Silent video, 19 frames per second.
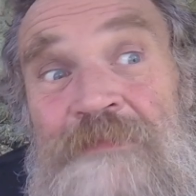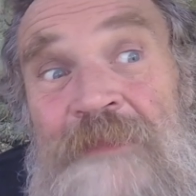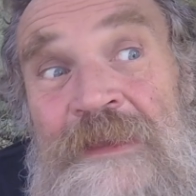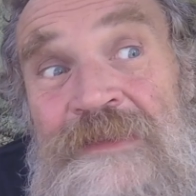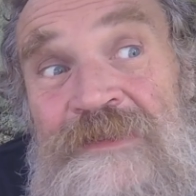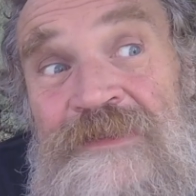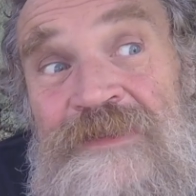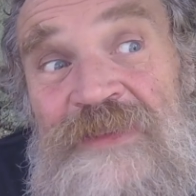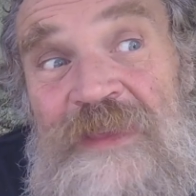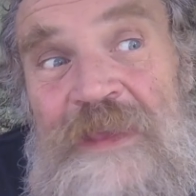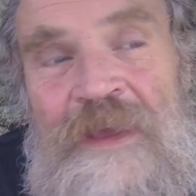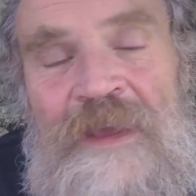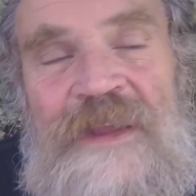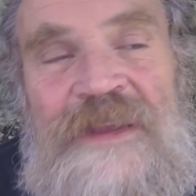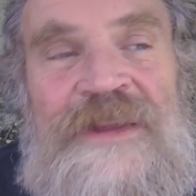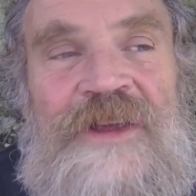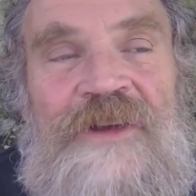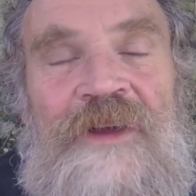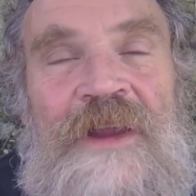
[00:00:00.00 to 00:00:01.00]
that's the
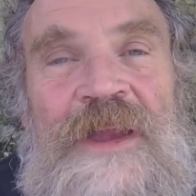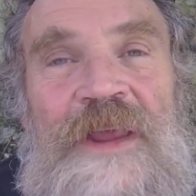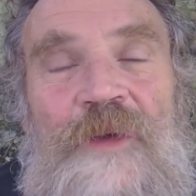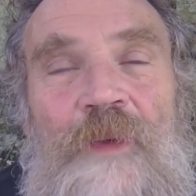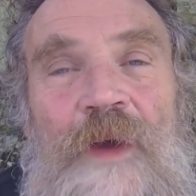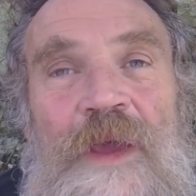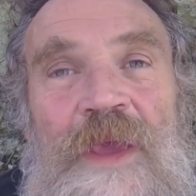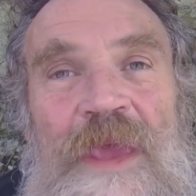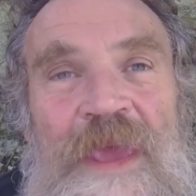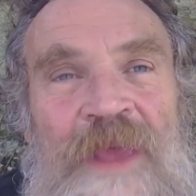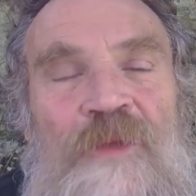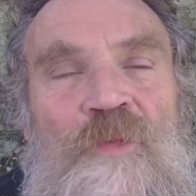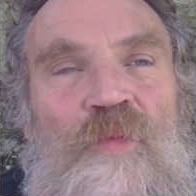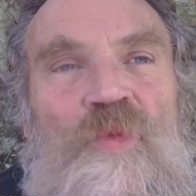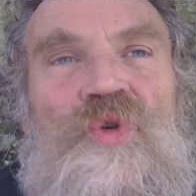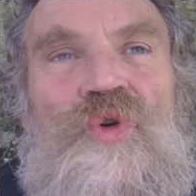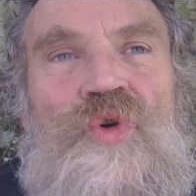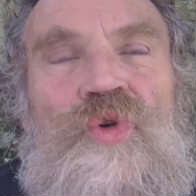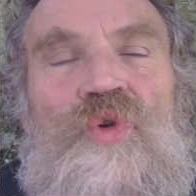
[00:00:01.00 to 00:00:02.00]
idea anyway
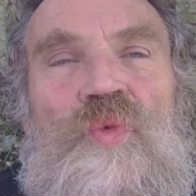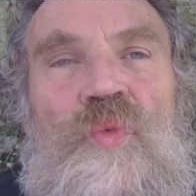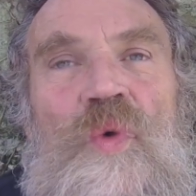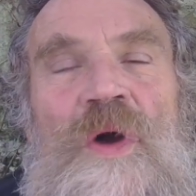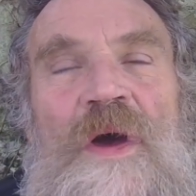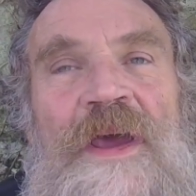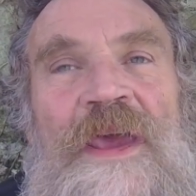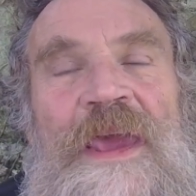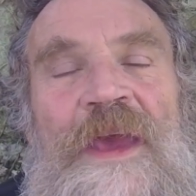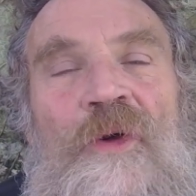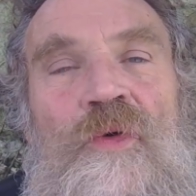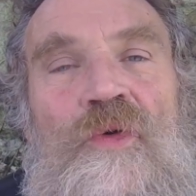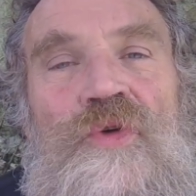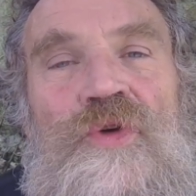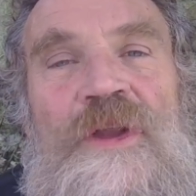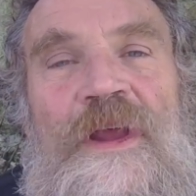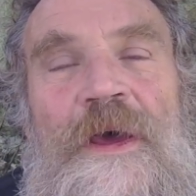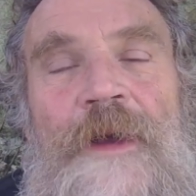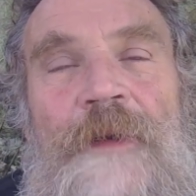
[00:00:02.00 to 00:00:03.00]
in good working
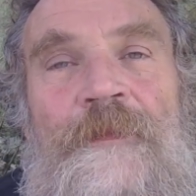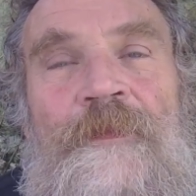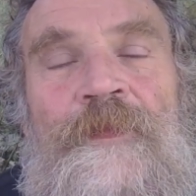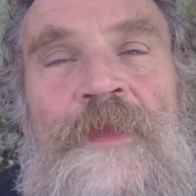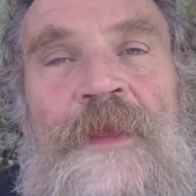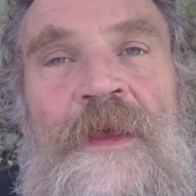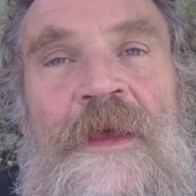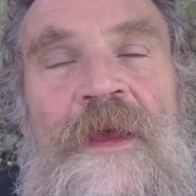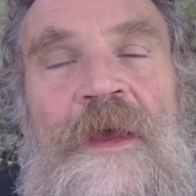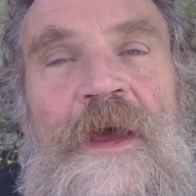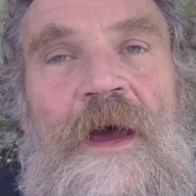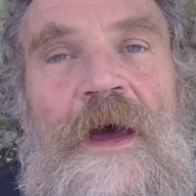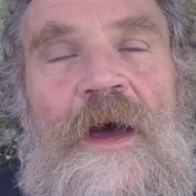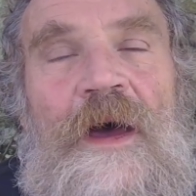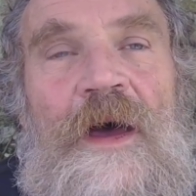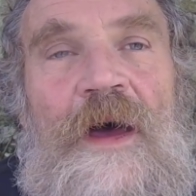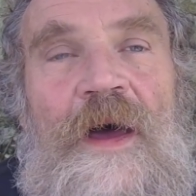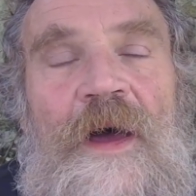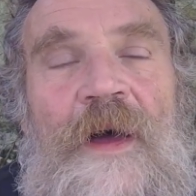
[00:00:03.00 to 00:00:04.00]
order
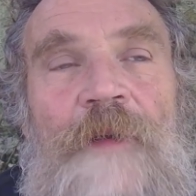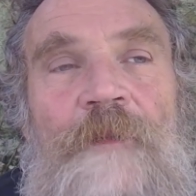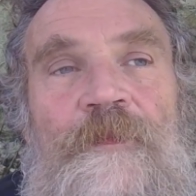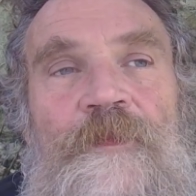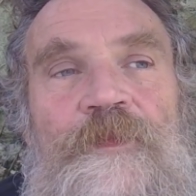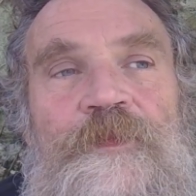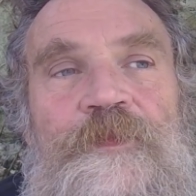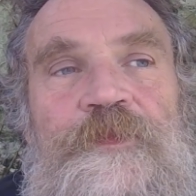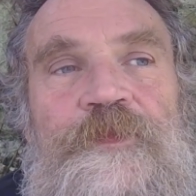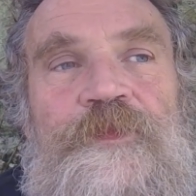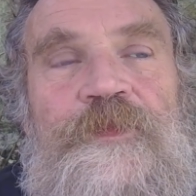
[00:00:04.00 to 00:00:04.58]
um,